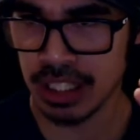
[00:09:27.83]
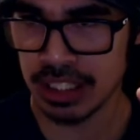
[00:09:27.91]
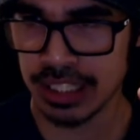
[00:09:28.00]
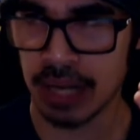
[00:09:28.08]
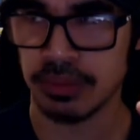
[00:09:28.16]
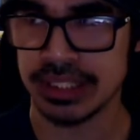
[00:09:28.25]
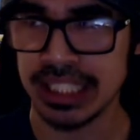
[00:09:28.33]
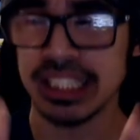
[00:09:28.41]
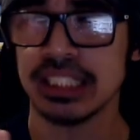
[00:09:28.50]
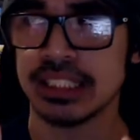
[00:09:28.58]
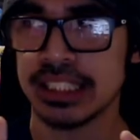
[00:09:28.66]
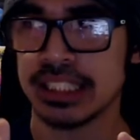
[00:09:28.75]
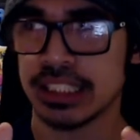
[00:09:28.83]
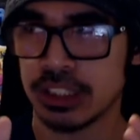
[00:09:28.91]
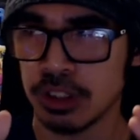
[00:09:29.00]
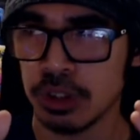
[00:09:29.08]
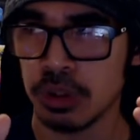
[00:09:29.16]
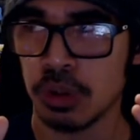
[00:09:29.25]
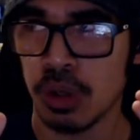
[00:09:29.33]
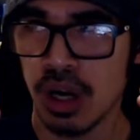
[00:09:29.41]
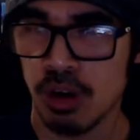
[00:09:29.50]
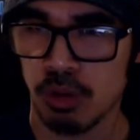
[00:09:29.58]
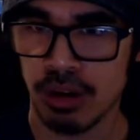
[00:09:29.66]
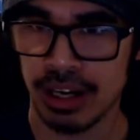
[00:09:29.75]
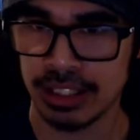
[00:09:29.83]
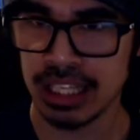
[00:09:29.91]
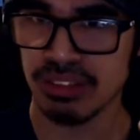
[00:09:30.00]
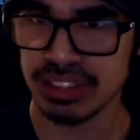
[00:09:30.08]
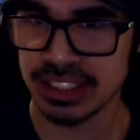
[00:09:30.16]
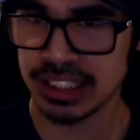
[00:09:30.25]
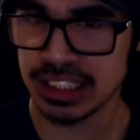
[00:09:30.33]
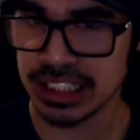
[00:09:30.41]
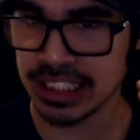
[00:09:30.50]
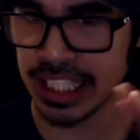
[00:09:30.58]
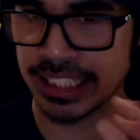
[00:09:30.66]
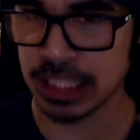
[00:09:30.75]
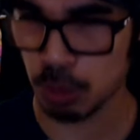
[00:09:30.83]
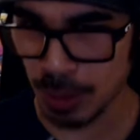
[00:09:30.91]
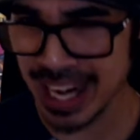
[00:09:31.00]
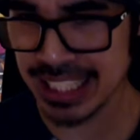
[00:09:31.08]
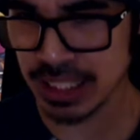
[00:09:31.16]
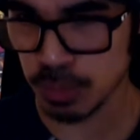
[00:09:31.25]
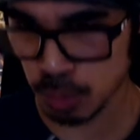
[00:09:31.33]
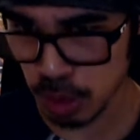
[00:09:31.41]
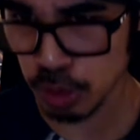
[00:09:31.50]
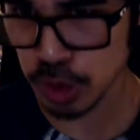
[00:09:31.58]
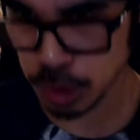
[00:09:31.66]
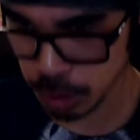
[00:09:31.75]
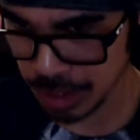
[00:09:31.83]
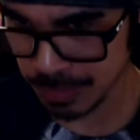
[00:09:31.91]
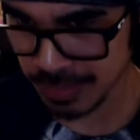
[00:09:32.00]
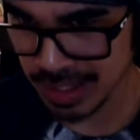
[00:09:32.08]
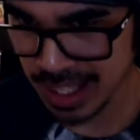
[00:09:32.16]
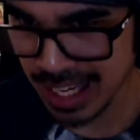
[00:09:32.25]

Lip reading: that was in season 2 where Eleven just takes a random road trip